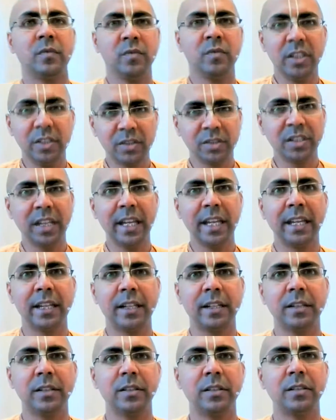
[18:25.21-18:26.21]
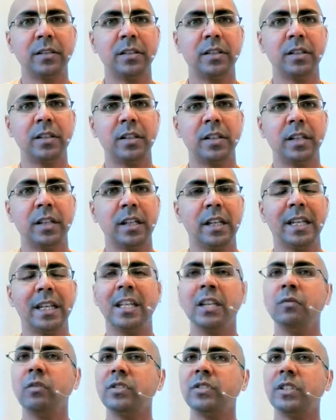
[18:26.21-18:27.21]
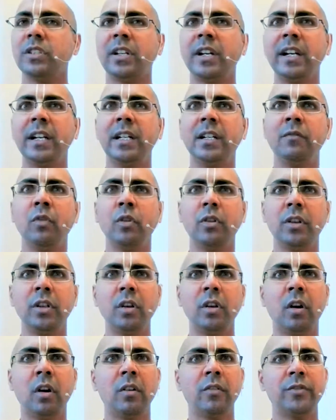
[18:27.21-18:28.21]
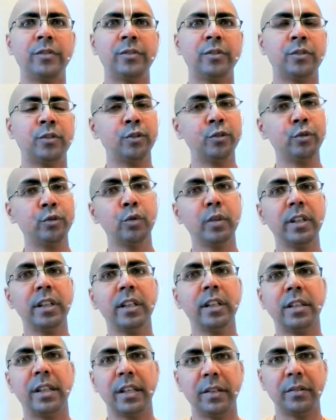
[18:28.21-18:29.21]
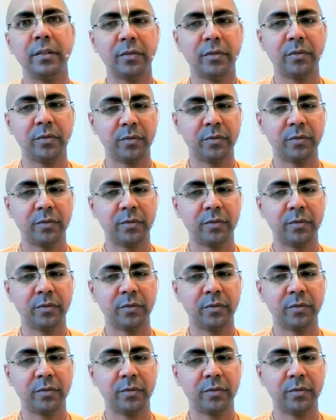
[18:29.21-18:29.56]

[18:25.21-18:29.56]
This king, he was a great devotee of Surya Dev,